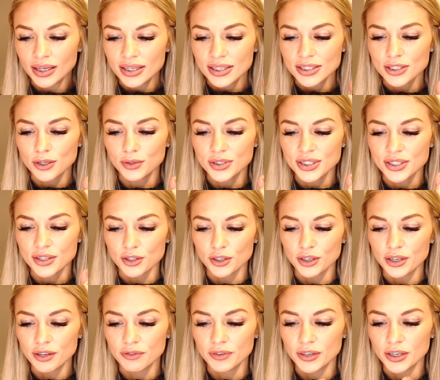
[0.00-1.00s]
so it's the
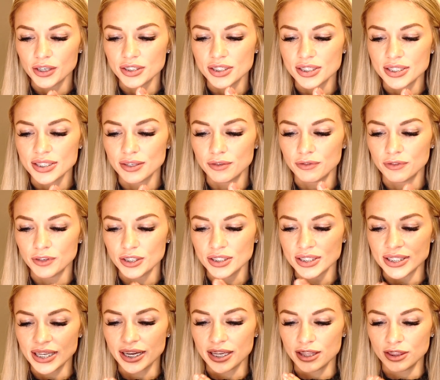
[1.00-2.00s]
31st,
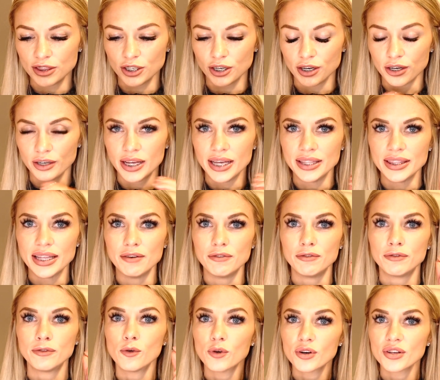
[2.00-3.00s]
1st, 2nd, 3rd, and then
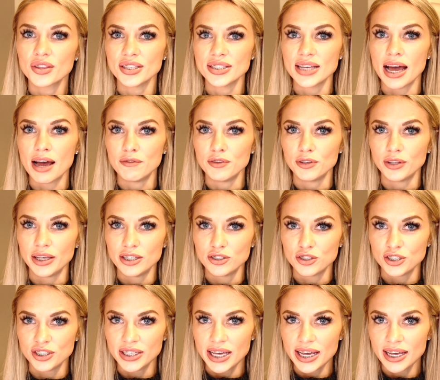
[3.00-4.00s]
4th is
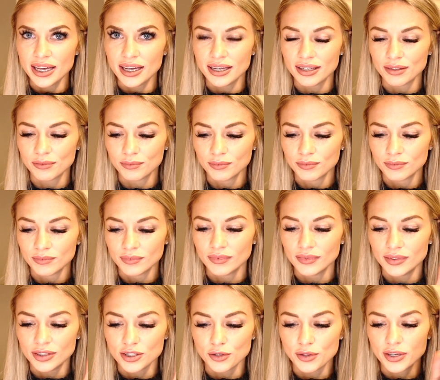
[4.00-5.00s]
ovulation day.
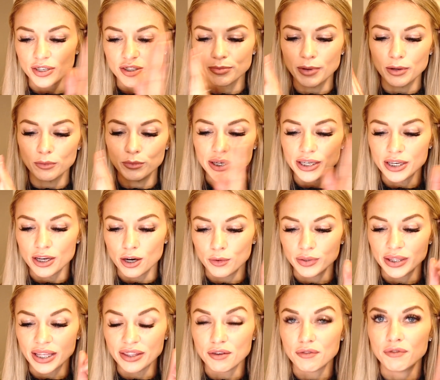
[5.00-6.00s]
So there's my window,
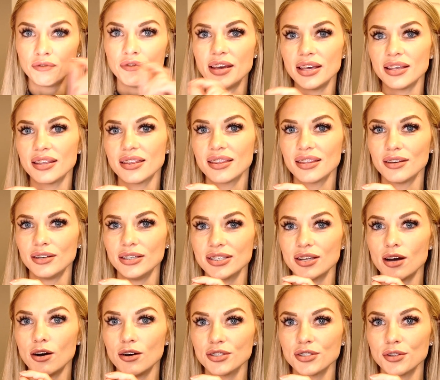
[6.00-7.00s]
and then the 5th is
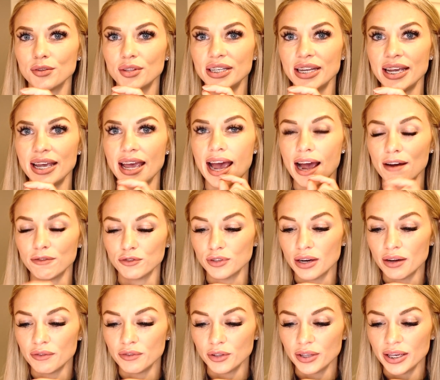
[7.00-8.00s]
also the day after
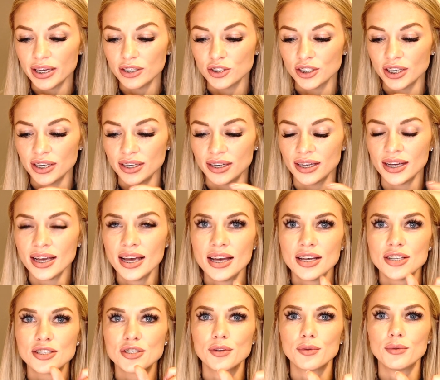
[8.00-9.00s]
ovulation.
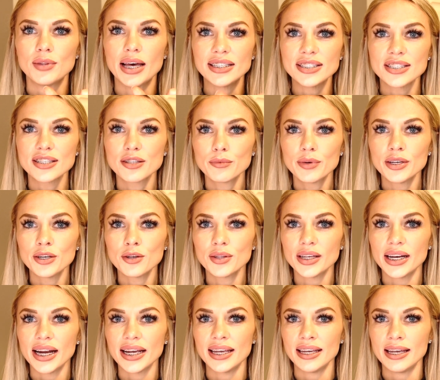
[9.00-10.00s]
So that's the window
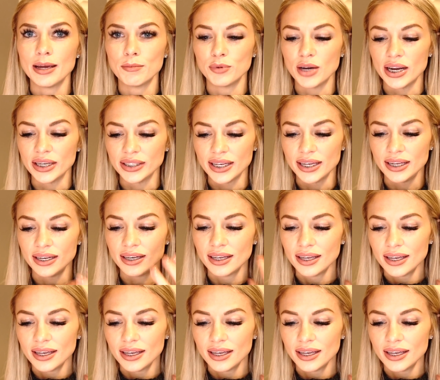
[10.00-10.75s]
that I can get pregnant.